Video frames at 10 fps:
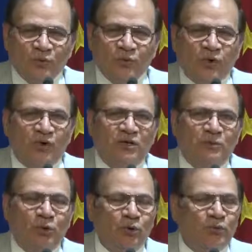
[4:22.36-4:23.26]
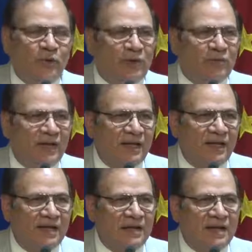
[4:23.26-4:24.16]
to contribute to
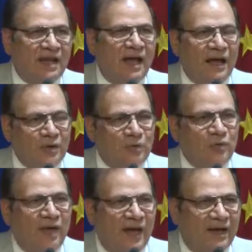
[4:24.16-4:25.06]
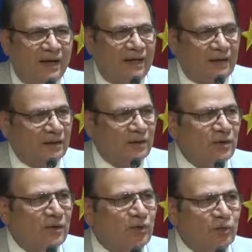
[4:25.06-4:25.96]
equity and to agree
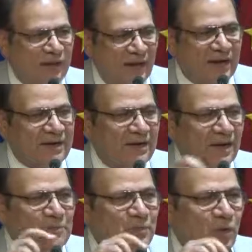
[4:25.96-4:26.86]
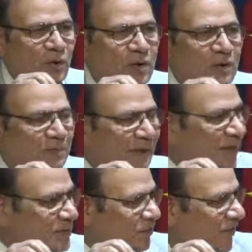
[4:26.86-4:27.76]
to that import
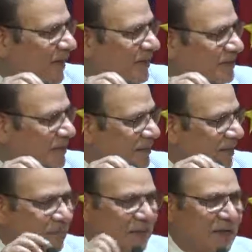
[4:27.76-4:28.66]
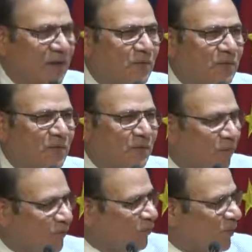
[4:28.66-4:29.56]
price of LNG that was around
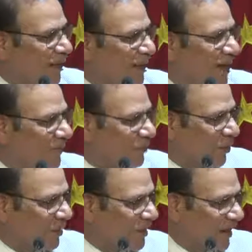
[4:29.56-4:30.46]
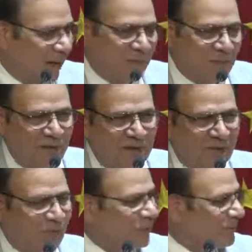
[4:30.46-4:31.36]
$4.5
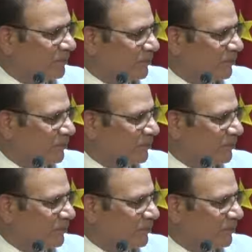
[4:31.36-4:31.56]
MMBTU.